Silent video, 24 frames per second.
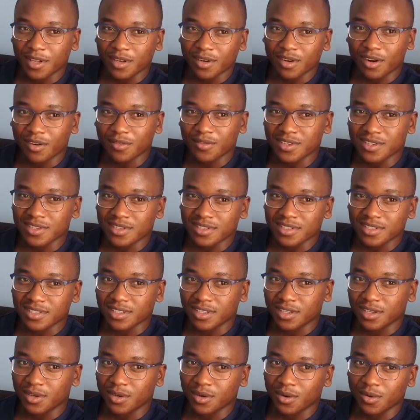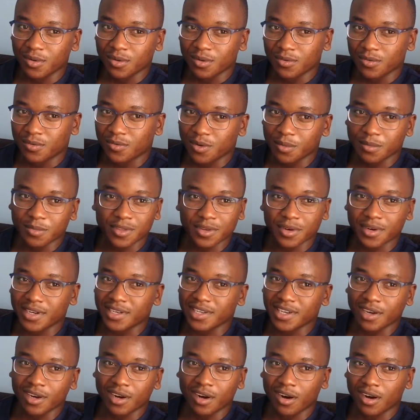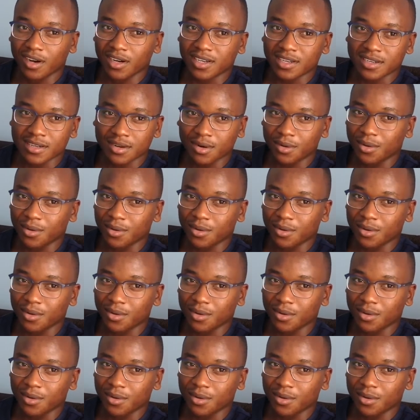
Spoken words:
Obvious, from third year on